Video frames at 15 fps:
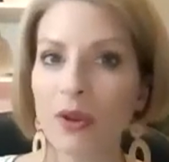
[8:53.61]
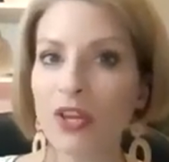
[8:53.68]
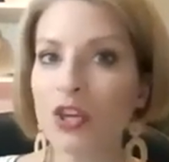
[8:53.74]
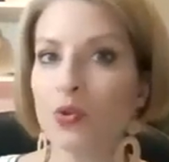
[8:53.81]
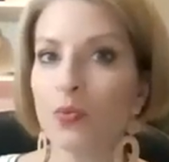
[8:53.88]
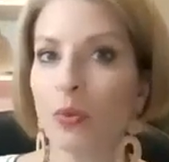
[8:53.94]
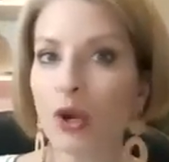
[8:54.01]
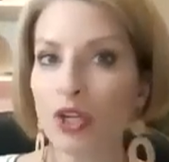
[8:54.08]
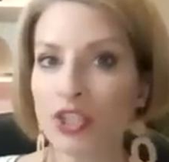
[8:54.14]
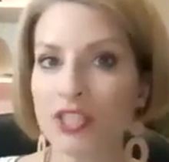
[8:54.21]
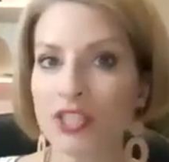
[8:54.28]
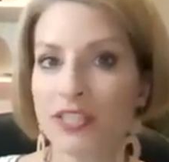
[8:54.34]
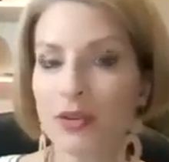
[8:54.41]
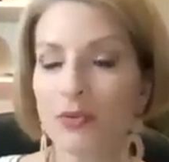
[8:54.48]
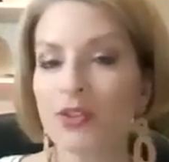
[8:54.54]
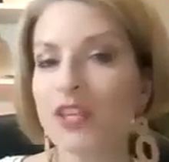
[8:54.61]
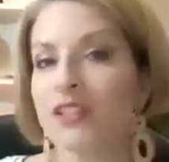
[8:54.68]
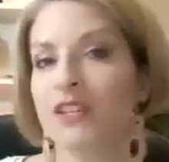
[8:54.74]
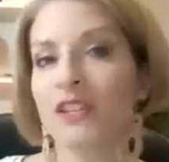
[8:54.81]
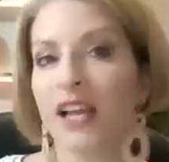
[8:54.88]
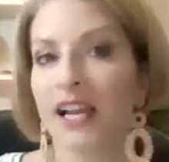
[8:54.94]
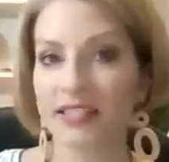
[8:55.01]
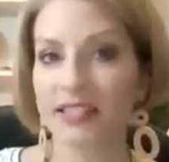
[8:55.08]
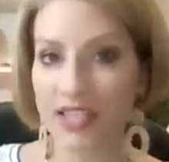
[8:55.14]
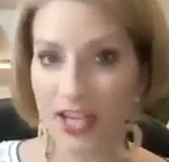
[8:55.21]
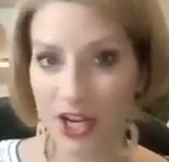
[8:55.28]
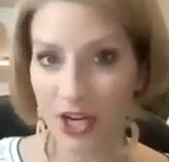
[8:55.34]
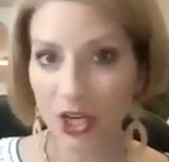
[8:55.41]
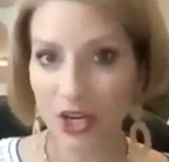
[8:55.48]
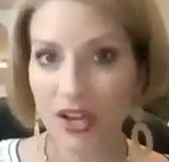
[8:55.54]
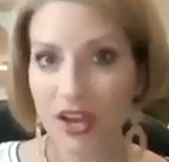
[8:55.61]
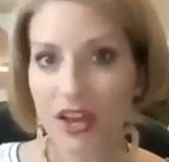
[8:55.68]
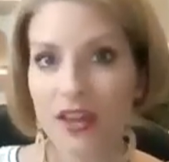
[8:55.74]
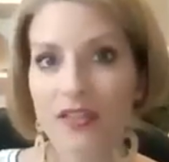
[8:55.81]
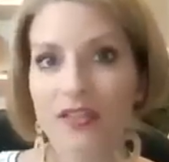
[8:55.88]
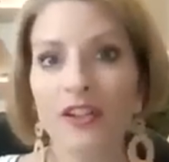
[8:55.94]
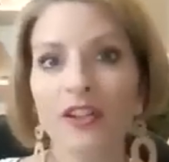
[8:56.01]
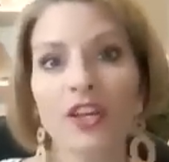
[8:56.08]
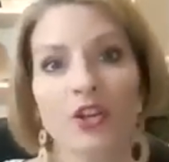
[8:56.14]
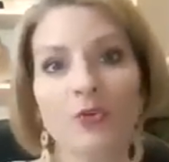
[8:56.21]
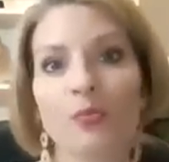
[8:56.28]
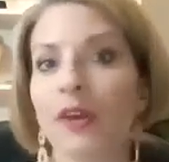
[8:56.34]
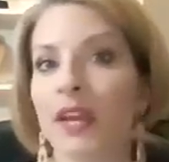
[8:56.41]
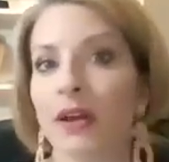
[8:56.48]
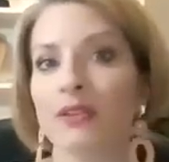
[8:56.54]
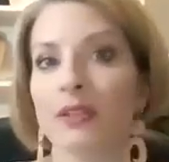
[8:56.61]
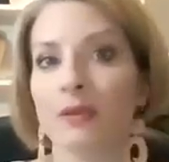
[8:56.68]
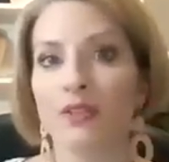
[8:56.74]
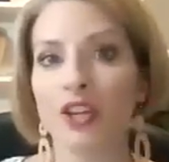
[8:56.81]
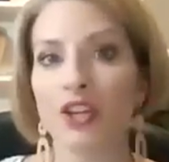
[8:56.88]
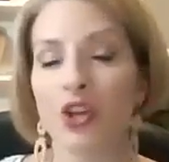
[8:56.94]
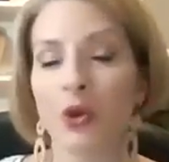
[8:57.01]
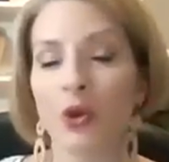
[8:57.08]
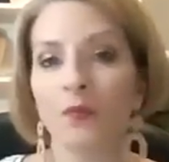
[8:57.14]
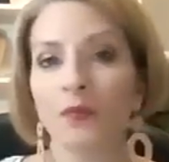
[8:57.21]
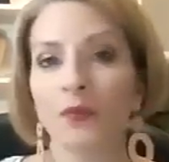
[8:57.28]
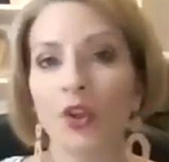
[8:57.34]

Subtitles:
but you purchased it within the last year, they'll let you pick out something new,